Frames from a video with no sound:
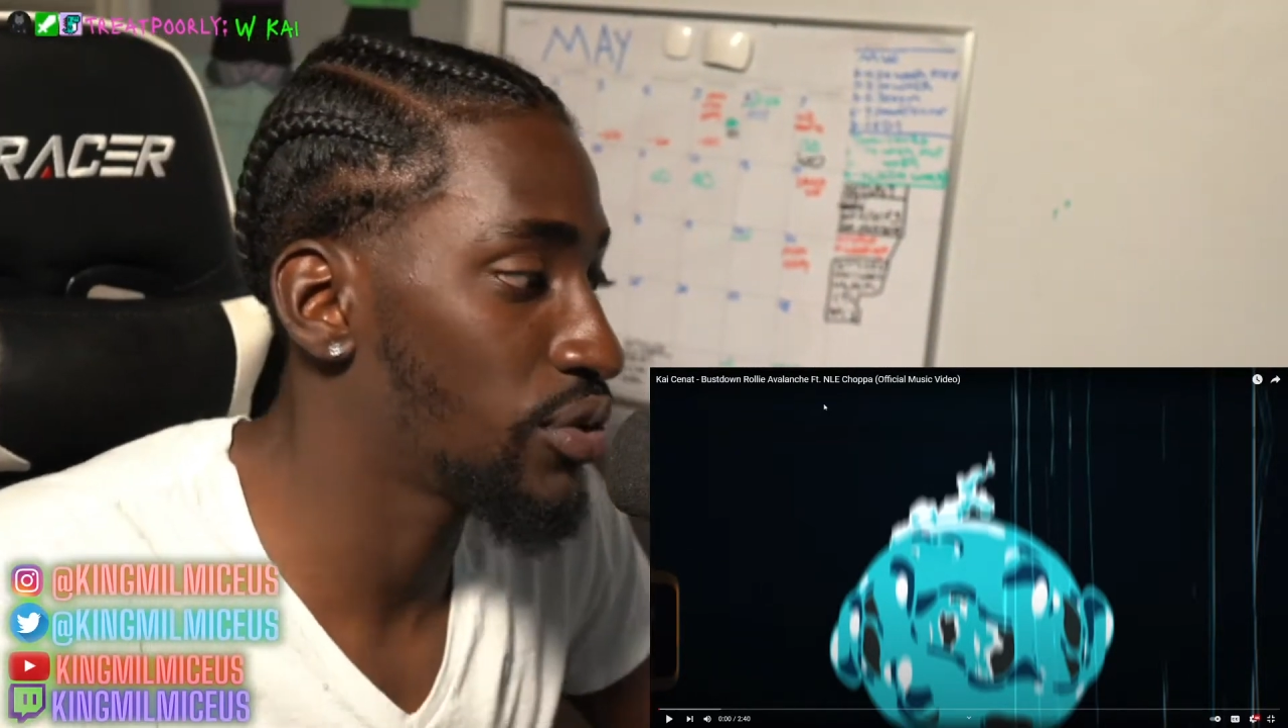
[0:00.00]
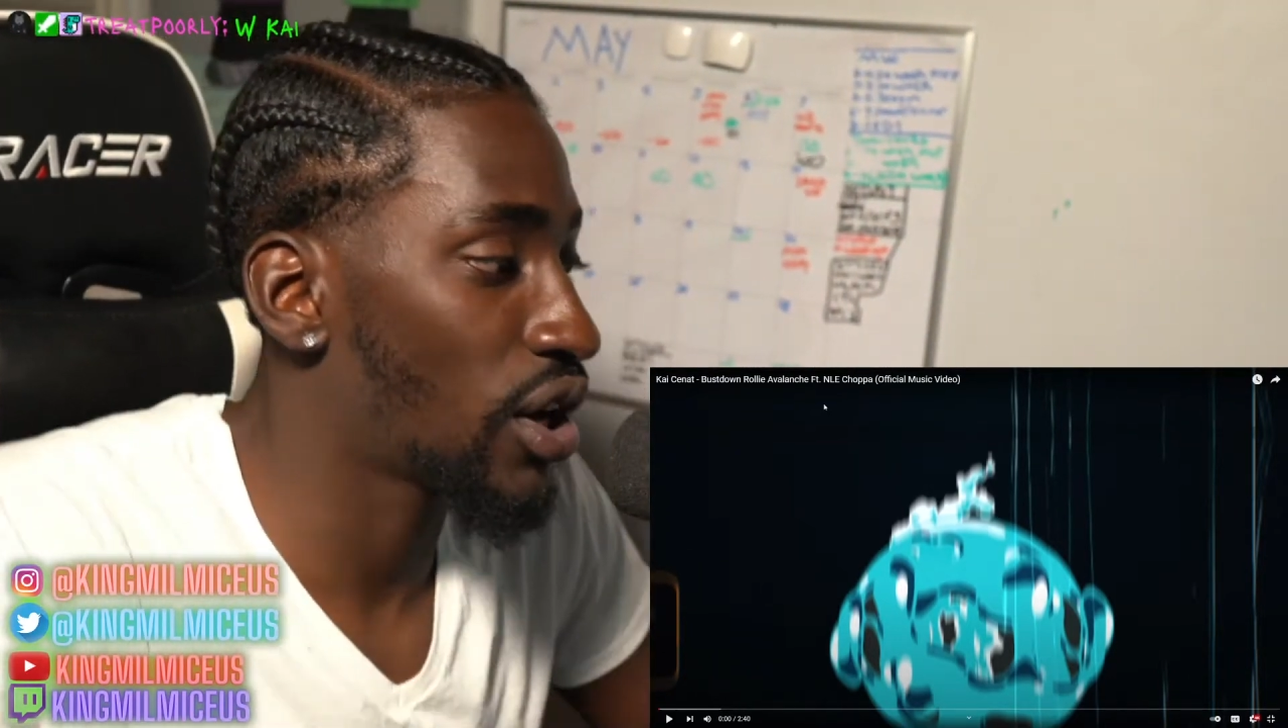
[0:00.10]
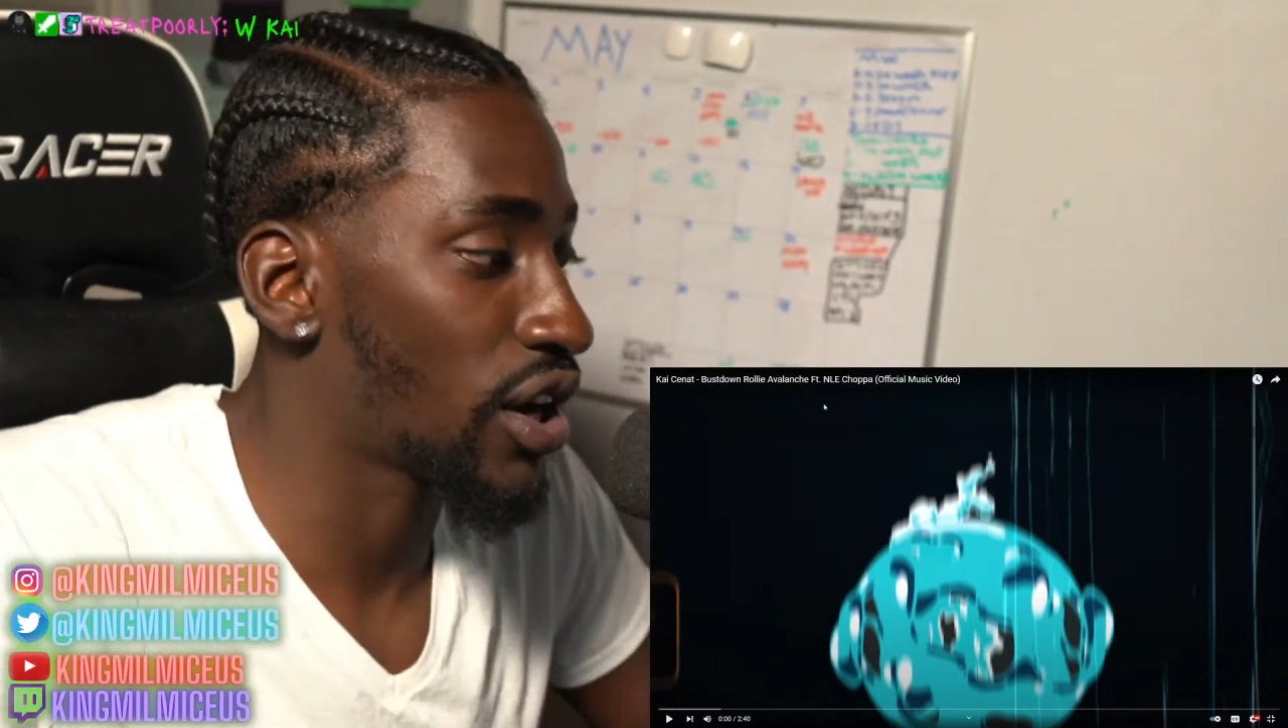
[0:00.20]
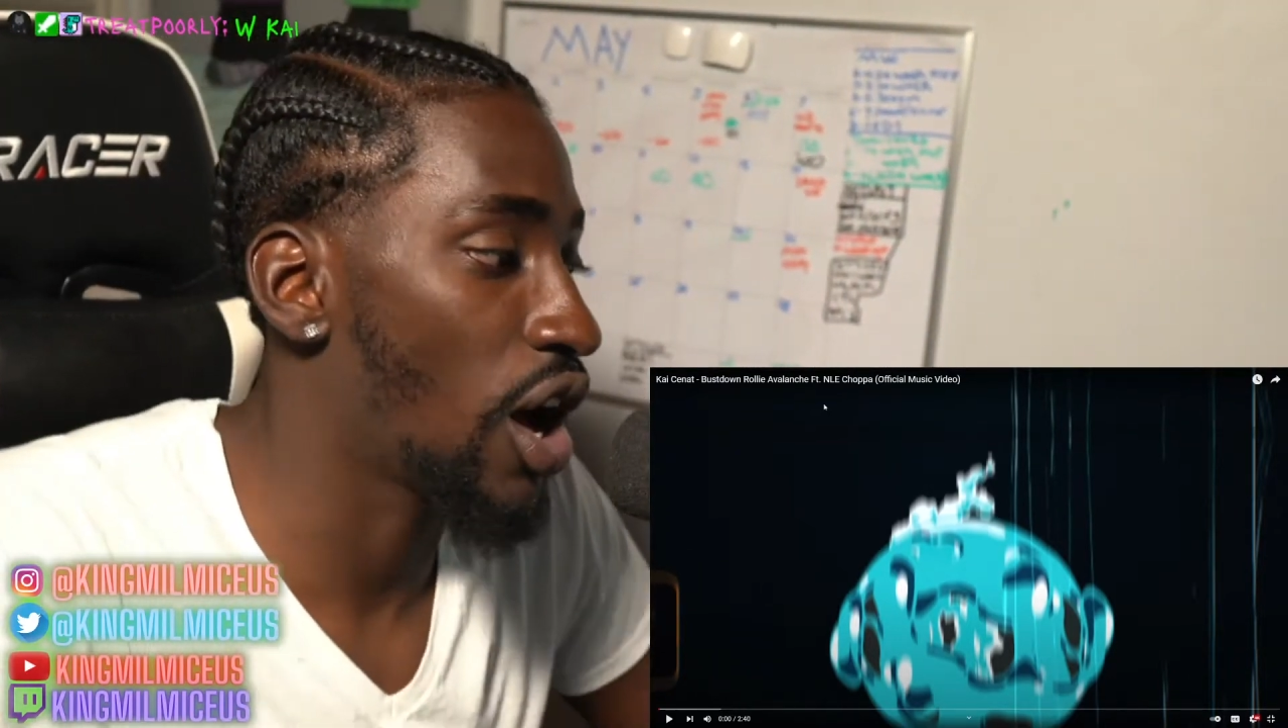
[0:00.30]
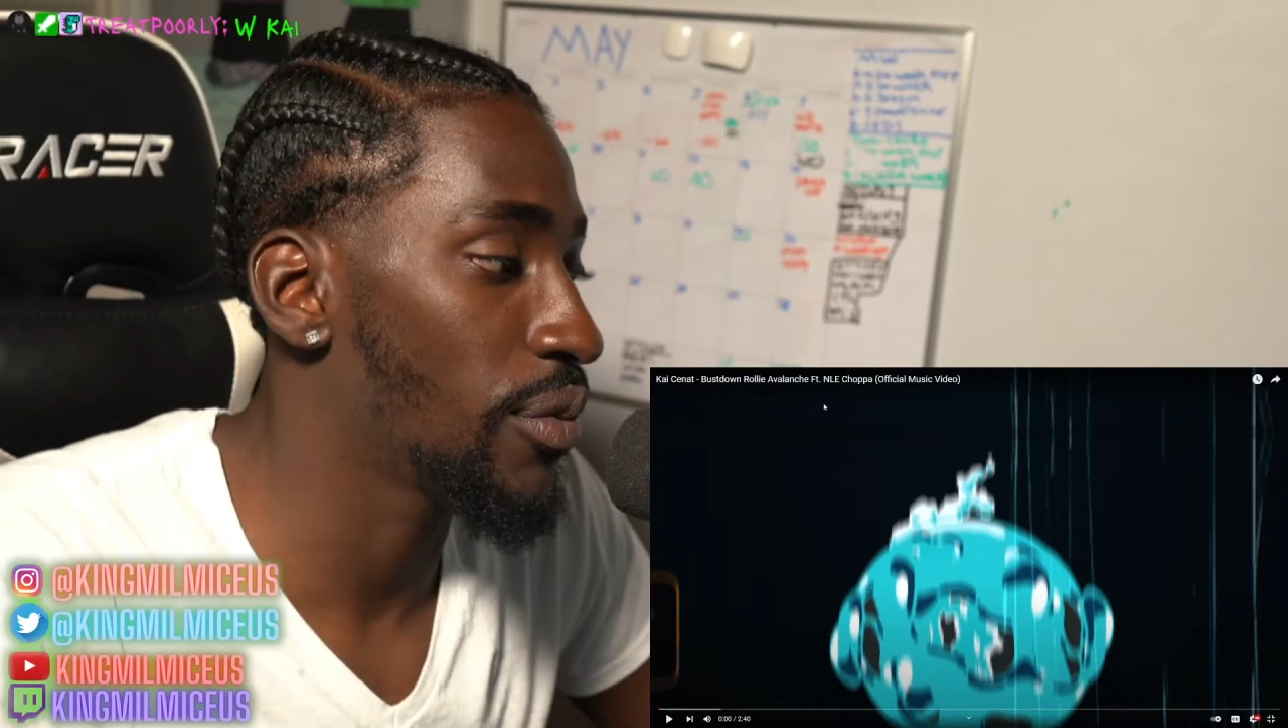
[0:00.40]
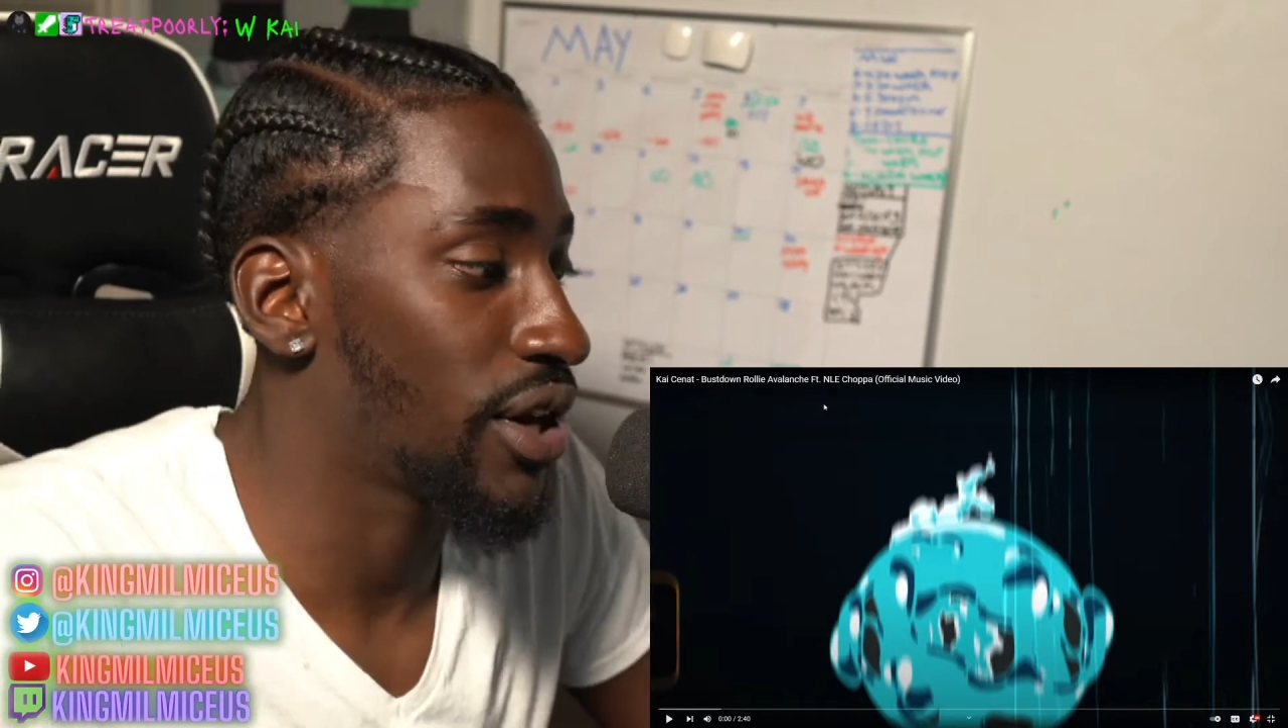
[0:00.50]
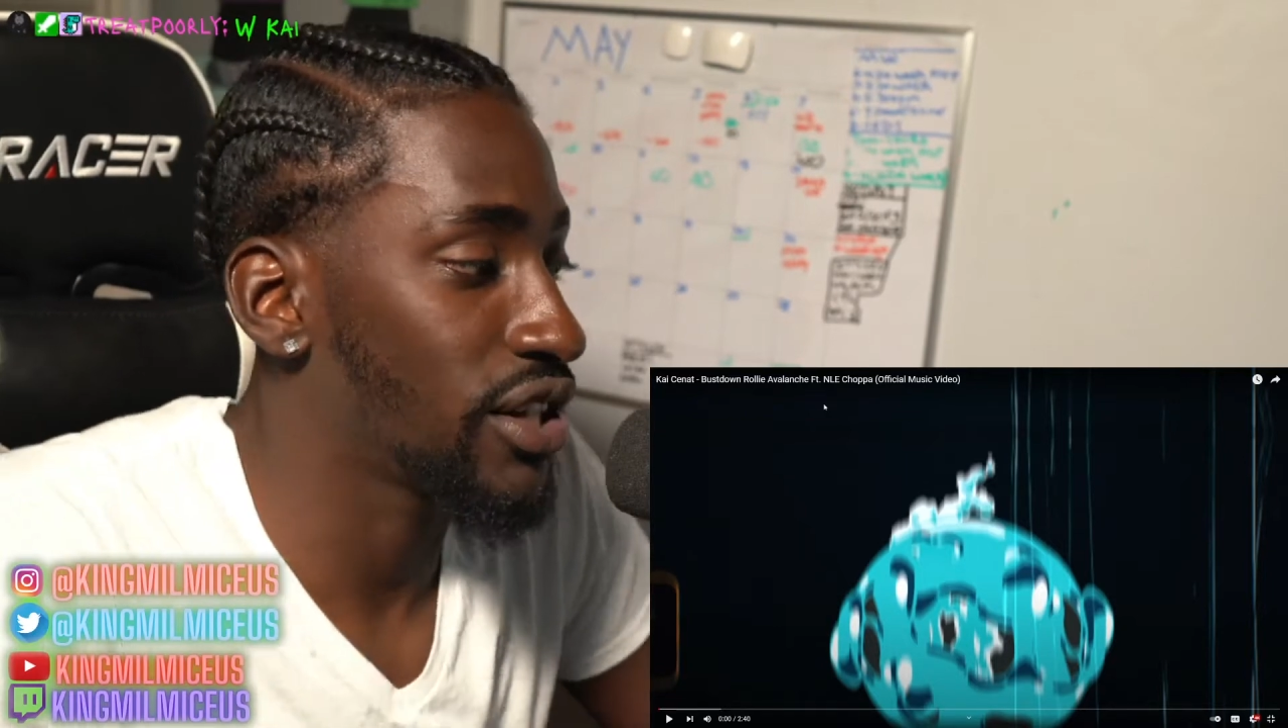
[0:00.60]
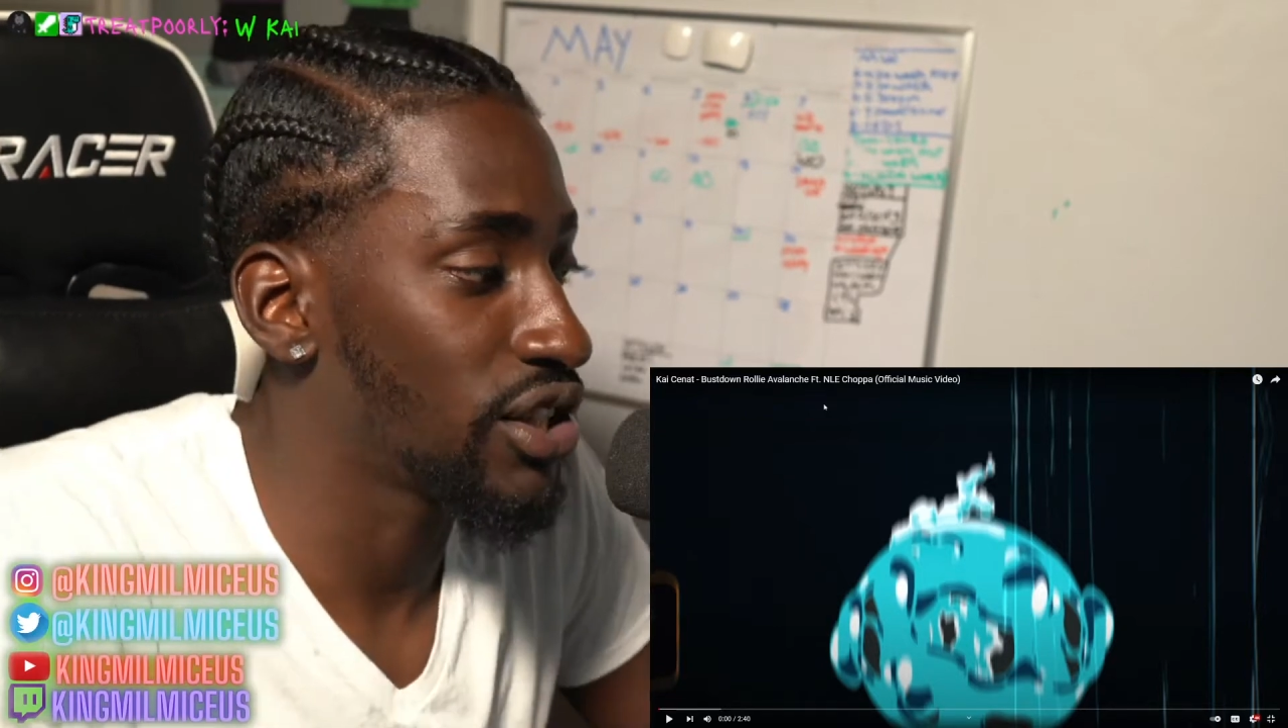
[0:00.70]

guys